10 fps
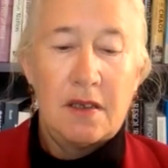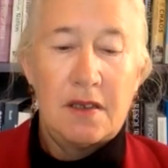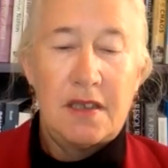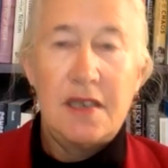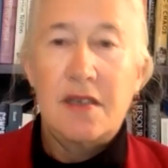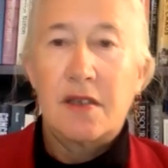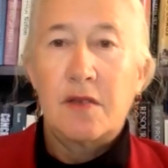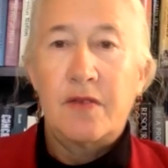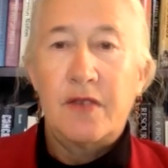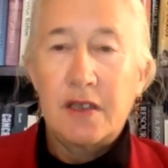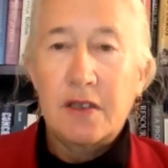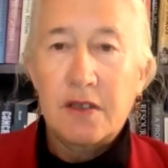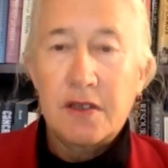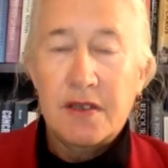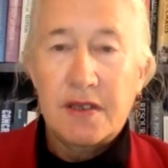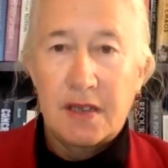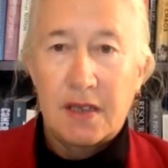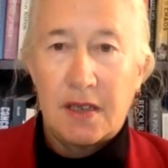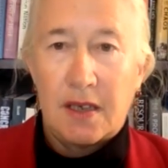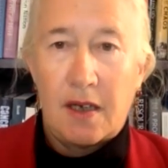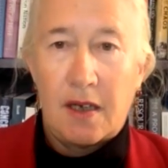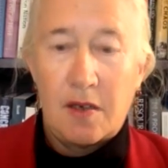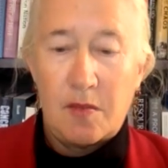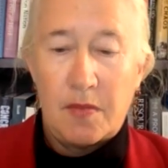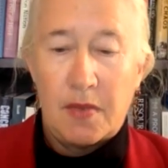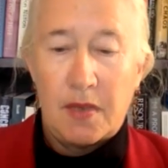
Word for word: diesel vehicles, um,